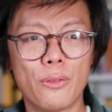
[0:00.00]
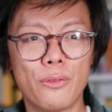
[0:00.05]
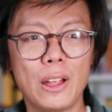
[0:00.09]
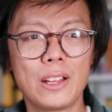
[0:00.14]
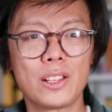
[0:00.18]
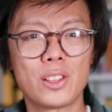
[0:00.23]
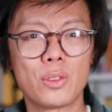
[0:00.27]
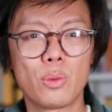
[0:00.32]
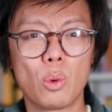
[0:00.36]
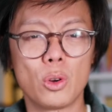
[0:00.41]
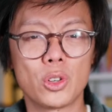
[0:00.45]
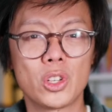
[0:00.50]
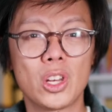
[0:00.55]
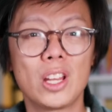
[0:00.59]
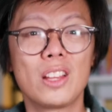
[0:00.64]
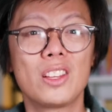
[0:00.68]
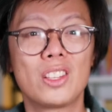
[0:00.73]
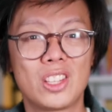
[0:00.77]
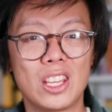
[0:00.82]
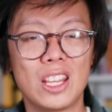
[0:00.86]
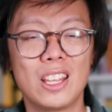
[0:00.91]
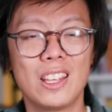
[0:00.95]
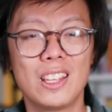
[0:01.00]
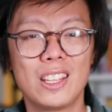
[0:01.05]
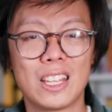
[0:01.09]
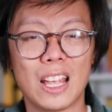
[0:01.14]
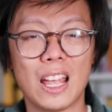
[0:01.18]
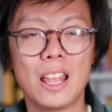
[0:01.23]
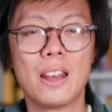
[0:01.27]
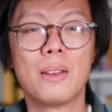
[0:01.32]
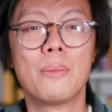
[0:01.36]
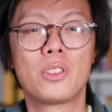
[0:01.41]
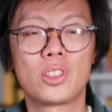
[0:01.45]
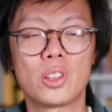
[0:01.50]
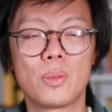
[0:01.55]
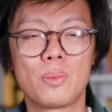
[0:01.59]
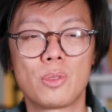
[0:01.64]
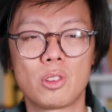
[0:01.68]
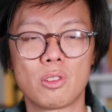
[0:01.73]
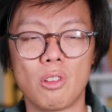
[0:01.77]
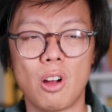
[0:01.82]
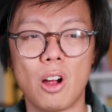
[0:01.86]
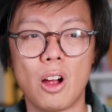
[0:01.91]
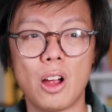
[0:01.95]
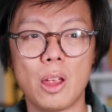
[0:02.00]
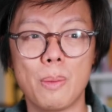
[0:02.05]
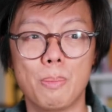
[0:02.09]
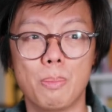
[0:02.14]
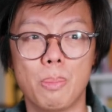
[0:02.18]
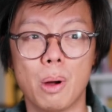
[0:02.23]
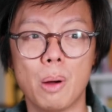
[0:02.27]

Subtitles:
Thanks for watching, see you again, subscribe,